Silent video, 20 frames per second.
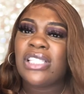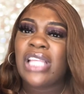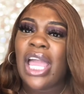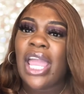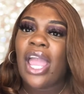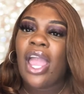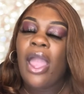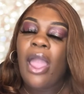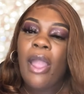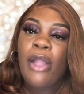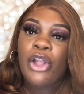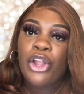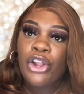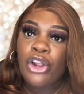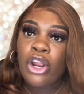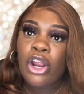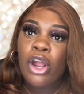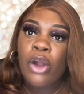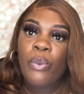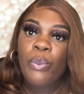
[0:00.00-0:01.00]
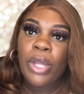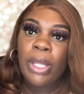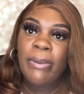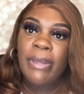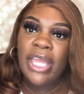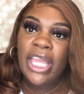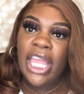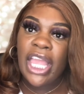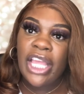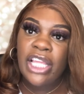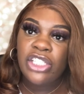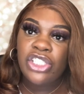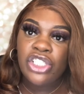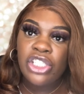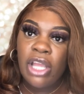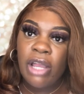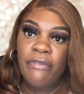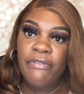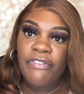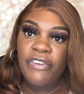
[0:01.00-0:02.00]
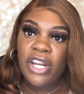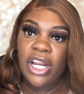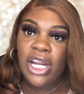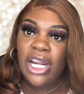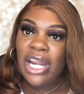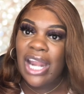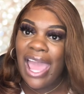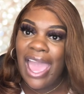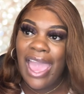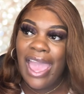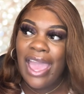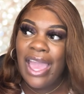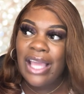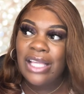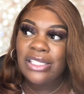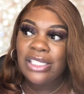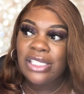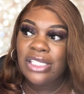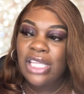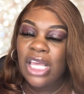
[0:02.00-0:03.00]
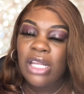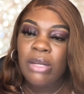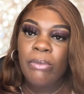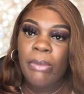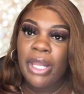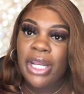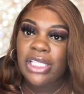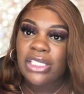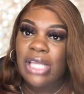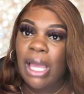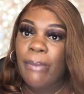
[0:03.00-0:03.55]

Like, girl, we've been getting jumped for the last 10 minutes.